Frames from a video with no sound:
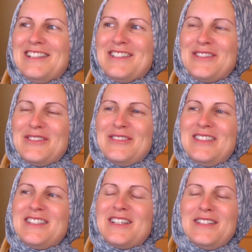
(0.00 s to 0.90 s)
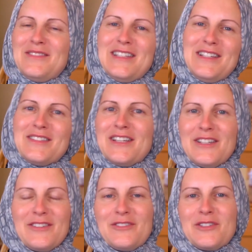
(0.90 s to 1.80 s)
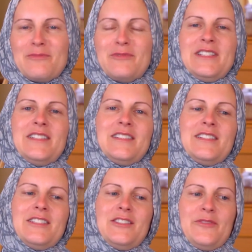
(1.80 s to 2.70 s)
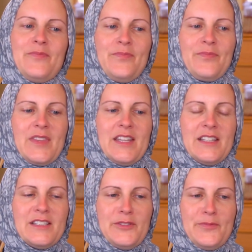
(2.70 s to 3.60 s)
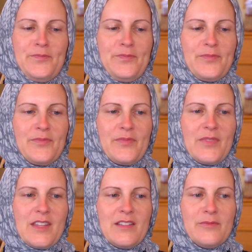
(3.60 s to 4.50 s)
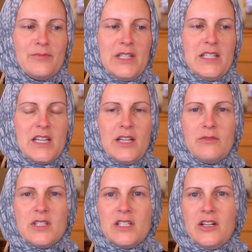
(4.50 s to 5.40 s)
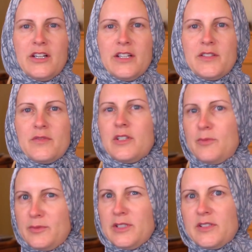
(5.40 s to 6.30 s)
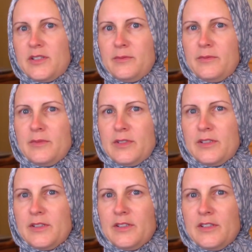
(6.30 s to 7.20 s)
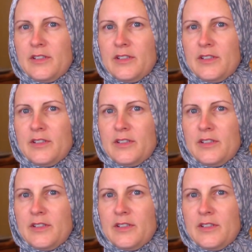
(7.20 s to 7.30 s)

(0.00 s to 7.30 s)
So these kind of things I grew up with. My dad was an artist. You want me to stop? No.